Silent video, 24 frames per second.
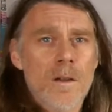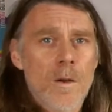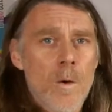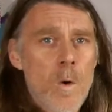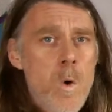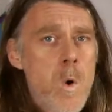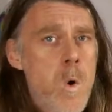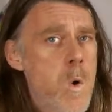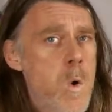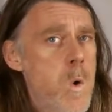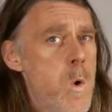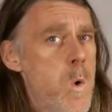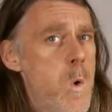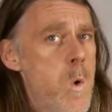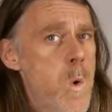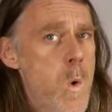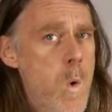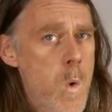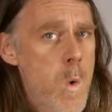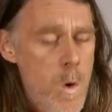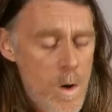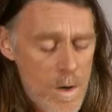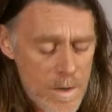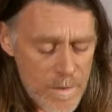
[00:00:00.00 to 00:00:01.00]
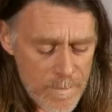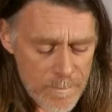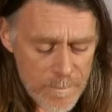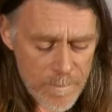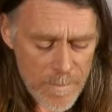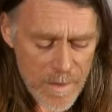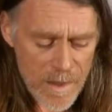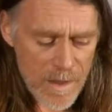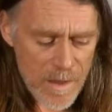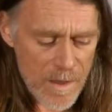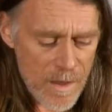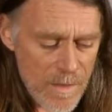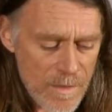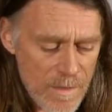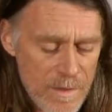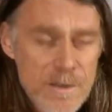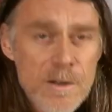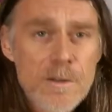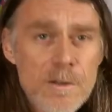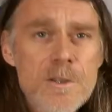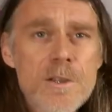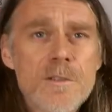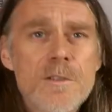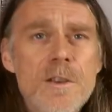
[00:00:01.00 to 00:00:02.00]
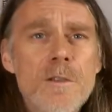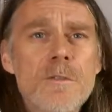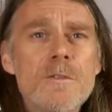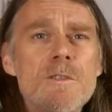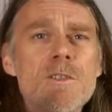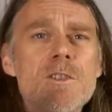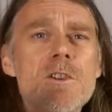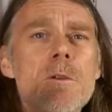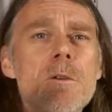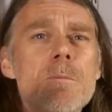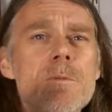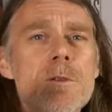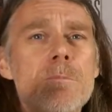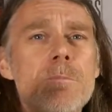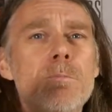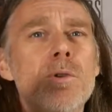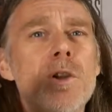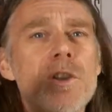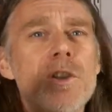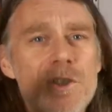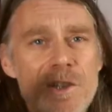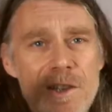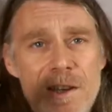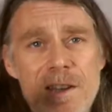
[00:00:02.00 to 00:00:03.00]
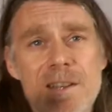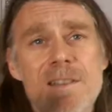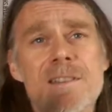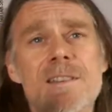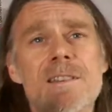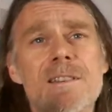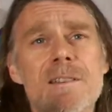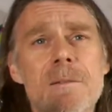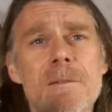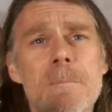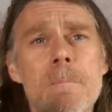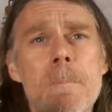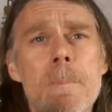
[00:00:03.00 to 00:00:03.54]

There's lots of different types of bridges,